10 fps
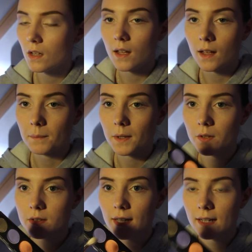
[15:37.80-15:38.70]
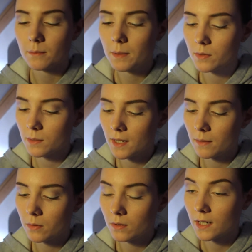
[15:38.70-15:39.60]
Um, I'll use again a bit more the
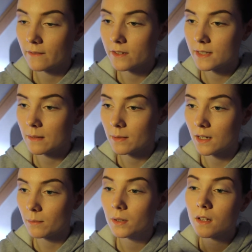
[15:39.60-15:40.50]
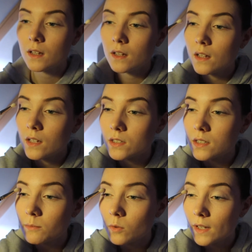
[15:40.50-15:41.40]
purple and kind of just deepen up
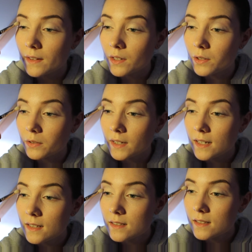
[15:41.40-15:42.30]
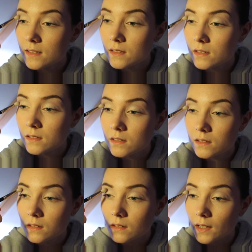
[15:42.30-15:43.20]
just more like the crease.
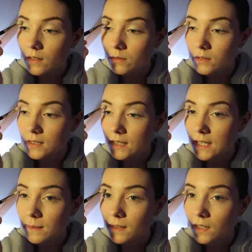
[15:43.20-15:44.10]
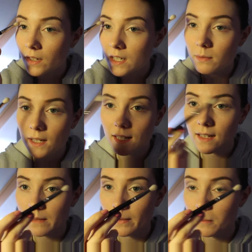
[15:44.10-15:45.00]
Like really deep in the crease, but again
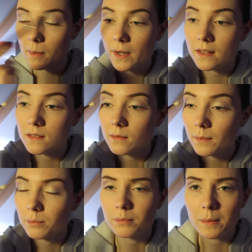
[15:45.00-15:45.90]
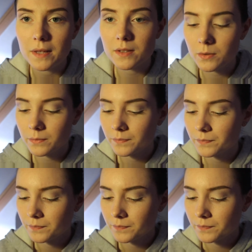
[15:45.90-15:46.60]
keeping my pen my, my pencil,